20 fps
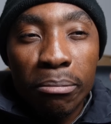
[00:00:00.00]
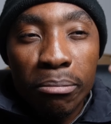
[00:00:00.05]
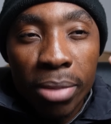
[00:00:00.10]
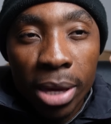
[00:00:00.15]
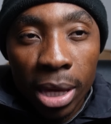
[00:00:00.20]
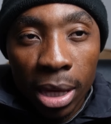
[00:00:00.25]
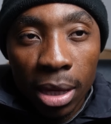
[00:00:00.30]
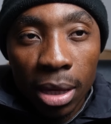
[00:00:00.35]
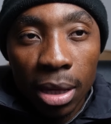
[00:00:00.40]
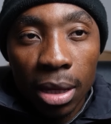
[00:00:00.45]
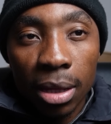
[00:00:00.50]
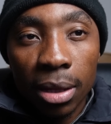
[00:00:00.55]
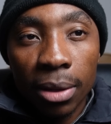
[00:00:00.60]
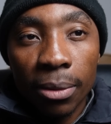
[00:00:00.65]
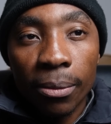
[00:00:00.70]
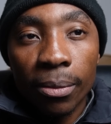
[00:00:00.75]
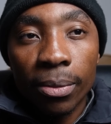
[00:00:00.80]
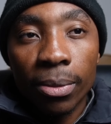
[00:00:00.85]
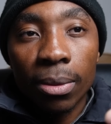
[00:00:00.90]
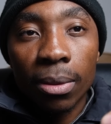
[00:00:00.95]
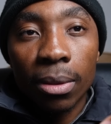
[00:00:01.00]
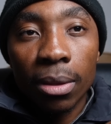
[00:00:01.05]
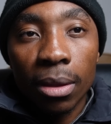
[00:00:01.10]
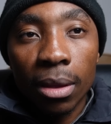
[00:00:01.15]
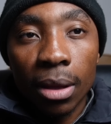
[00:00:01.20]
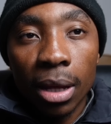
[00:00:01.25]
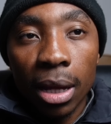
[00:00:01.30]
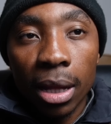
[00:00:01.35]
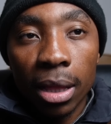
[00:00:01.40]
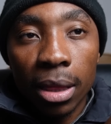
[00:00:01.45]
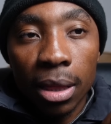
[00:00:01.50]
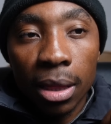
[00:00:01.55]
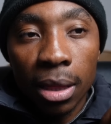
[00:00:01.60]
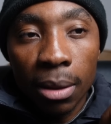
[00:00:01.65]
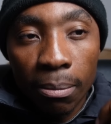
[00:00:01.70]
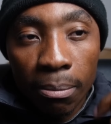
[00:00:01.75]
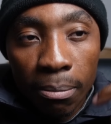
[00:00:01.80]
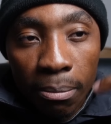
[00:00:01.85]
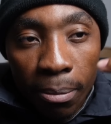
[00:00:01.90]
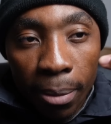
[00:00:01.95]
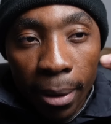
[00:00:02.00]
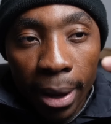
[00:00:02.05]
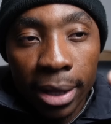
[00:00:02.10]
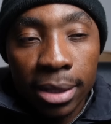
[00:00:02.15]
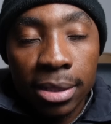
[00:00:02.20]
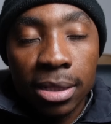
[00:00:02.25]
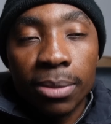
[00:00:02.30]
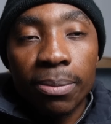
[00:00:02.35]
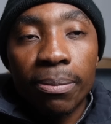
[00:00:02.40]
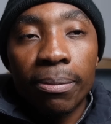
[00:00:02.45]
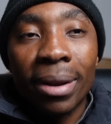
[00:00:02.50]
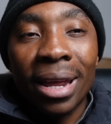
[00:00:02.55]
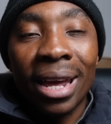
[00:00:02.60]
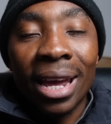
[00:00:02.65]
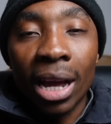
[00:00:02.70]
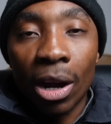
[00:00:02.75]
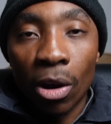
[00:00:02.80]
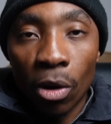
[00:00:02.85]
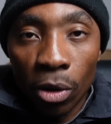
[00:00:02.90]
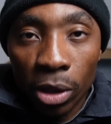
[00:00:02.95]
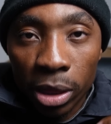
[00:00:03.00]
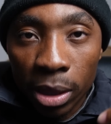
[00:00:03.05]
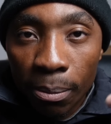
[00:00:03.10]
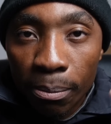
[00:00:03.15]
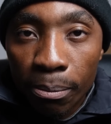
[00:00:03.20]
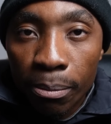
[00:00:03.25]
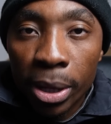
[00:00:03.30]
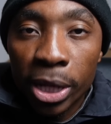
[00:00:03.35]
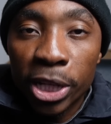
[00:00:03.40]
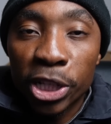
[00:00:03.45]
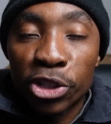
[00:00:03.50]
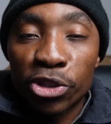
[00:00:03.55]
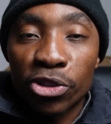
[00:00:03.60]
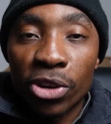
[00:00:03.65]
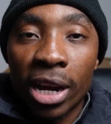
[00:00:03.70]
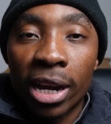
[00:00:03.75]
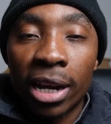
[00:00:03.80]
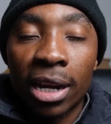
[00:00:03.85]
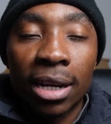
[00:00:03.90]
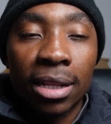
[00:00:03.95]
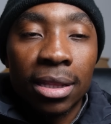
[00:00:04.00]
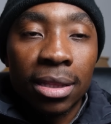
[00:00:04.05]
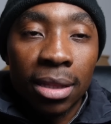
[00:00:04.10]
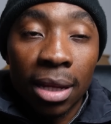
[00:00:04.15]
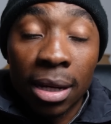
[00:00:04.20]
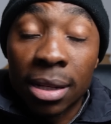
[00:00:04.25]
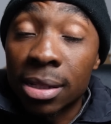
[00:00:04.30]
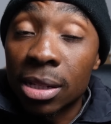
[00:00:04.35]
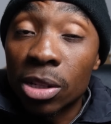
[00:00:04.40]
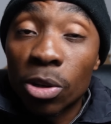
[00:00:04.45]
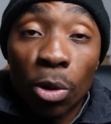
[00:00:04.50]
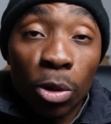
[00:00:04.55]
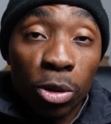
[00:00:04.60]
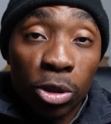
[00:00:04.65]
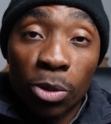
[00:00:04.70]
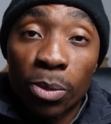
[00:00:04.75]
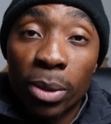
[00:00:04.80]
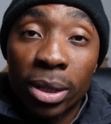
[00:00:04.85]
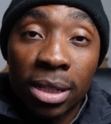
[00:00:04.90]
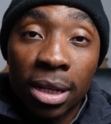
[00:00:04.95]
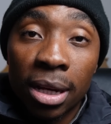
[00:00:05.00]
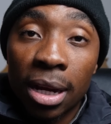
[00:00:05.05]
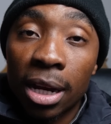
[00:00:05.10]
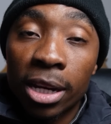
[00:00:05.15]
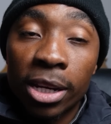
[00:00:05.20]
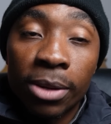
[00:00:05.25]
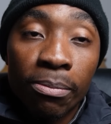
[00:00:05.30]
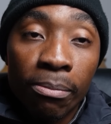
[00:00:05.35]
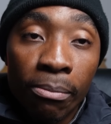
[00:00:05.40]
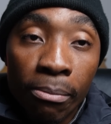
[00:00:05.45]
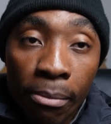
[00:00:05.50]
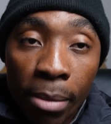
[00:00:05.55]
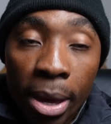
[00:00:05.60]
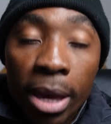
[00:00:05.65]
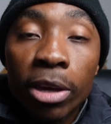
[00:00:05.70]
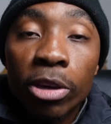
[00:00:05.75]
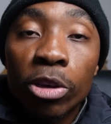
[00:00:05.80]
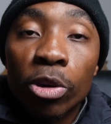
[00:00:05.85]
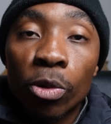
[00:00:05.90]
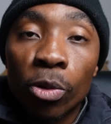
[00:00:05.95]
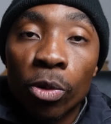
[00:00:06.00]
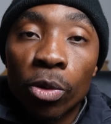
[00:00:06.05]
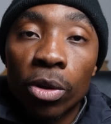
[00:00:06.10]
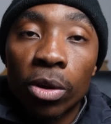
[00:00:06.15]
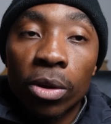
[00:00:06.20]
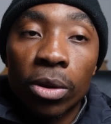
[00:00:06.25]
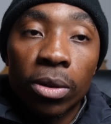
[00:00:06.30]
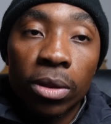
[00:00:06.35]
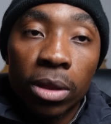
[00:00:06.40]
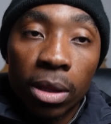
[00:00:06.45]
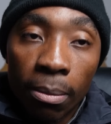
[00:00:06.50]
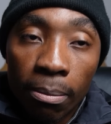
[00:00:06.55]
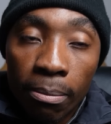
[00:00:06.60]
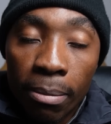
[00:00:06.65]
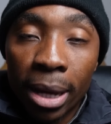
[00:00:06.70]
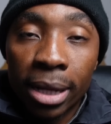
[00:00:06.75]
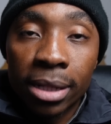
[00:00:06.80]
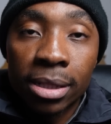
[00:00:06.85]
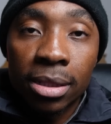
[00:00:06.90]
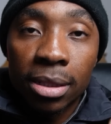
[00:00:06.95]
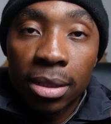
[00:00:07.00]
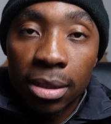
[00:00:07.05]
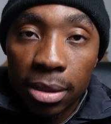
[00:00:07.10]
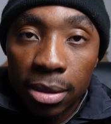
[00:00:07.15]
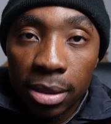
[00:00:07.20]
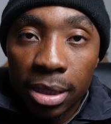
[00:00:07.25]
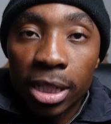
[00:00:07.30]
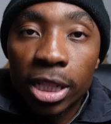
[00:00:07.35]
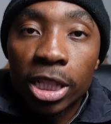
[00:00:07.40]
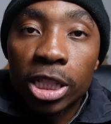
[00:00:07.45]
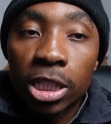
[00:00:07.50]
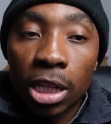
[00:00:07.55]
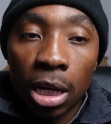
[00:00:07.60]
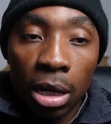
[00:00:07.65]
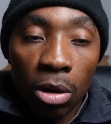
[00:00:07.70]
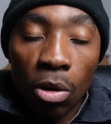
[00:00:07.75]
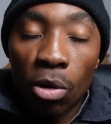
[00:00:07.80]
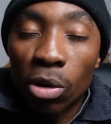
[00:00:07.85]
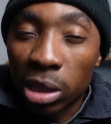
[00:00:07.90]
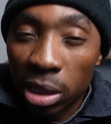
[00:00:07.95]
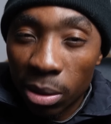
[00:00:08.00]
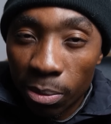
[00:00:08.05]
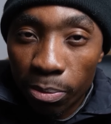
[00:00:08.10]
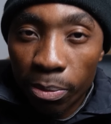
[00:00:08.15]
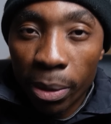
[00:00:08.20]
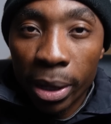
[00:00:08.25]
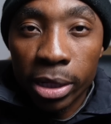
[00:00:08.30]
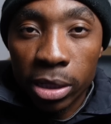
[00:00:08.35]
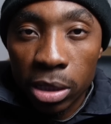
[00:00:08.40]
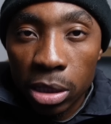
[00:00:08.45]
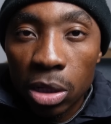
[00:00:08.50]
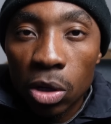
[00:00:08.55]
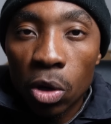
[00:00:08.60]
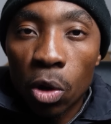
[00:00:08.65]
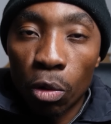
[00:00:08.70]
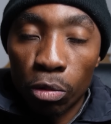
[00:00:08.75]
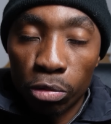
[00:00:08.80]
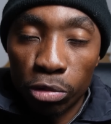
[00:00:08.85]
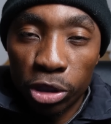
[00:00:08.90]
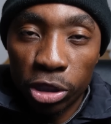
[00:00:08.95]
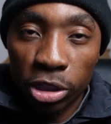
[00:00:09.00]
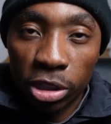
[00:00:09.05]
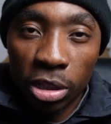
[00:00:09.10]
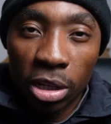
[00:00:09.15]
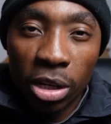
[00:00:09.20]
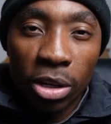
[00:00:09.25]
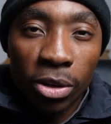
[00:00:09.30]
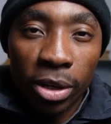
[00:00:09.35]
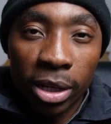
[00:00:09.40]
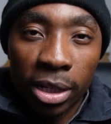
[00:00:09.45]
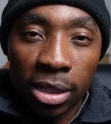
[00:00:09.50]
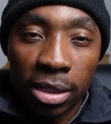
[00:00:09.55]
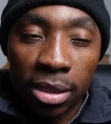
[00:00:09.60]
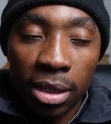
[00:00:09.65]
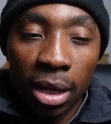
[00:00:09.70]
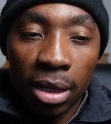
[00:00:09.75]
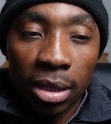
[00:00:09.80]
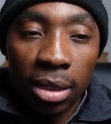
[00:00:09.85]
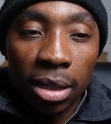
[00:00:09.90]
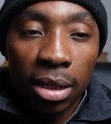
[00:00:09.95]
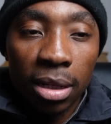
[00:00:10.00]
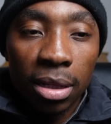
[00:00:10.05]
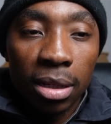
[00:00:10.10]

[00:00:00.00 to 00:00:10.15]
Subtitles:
Being the best player or the best striker doesn't automatically make you the best teacher or the best coach. You understand?